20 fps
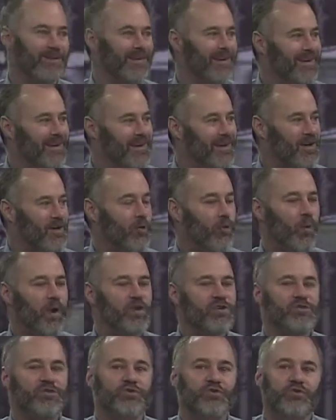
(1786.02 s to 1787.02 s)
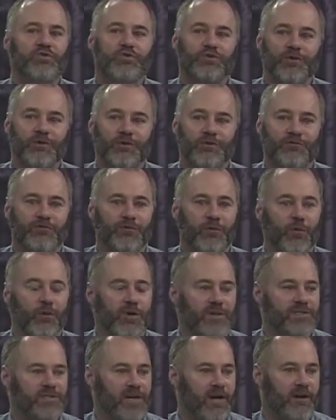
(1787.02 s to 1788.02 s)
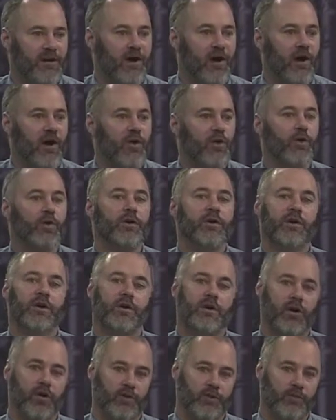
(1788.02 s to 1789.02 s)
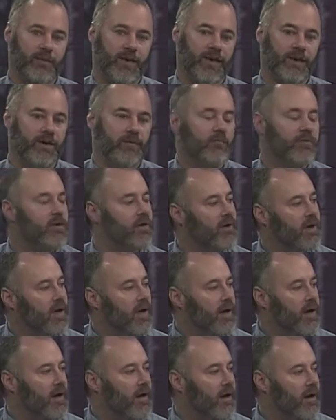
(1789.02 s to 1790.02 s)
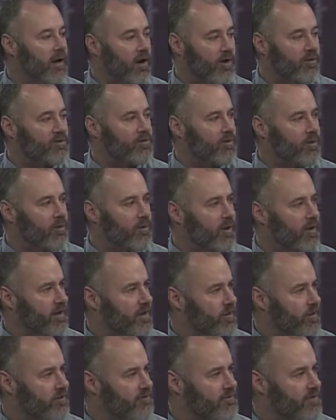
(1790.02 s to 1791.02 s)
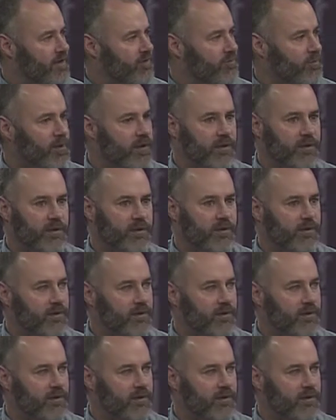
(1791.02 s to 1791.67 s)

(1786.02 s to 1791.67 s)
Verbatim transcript: That's right. 1204 at Town Hall, or you can call our main number. Uh, also, are you on Facebook?